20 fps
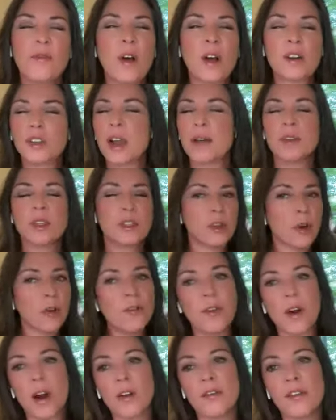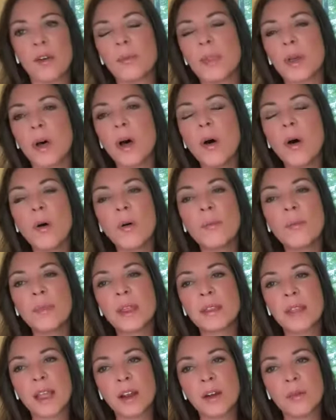traveled so far from the home
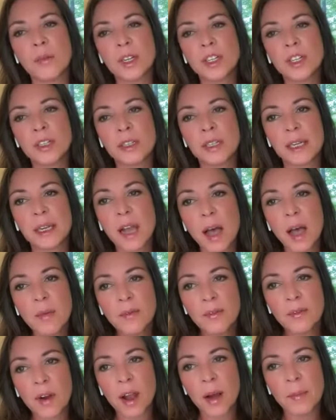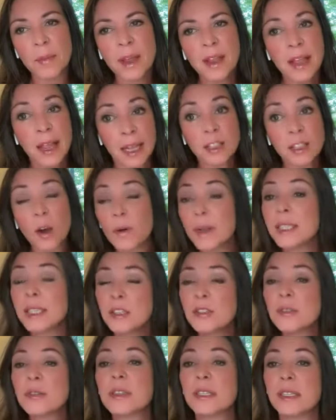that they originally come from, it's always
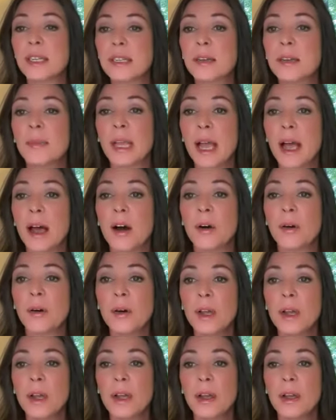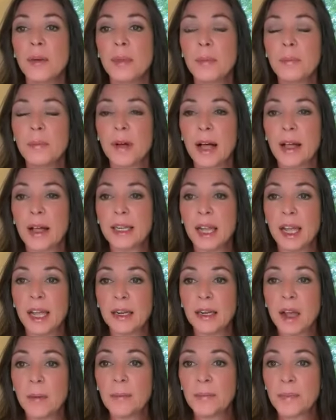interesting to me how people
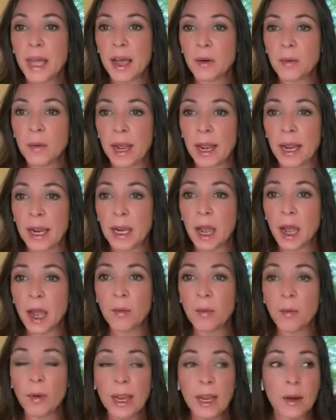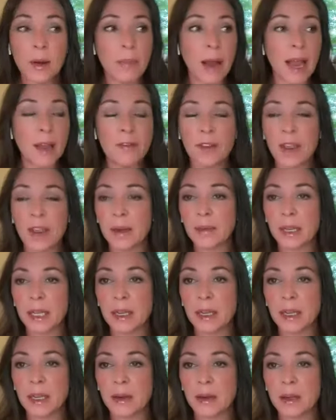end up that way. My
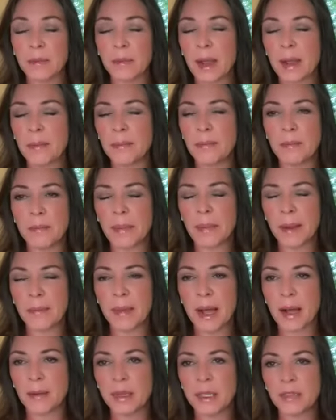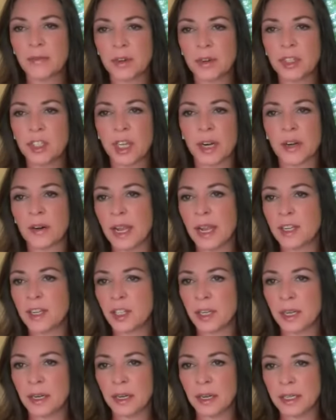family, my mom is first
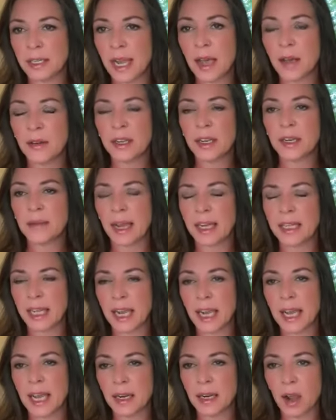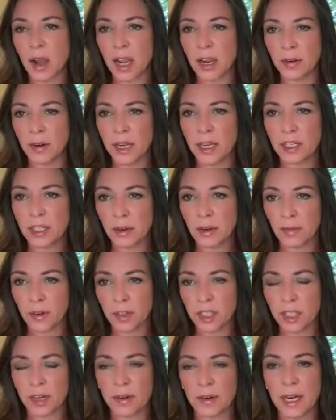generation Italian, my dad Irish,
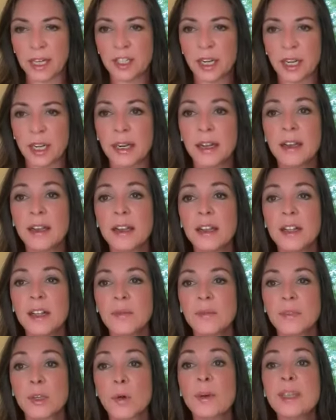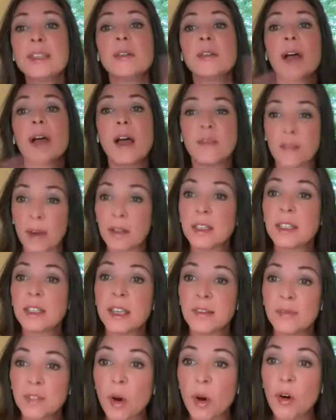first generation. So we still have
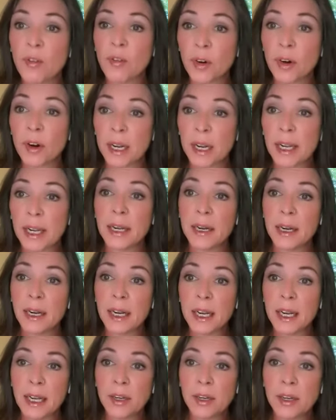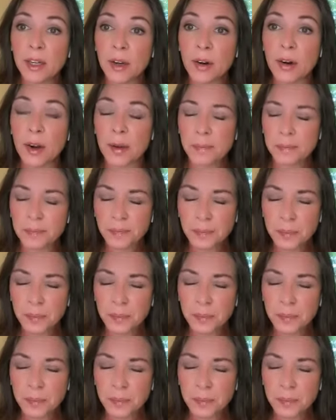relatives over in Europe.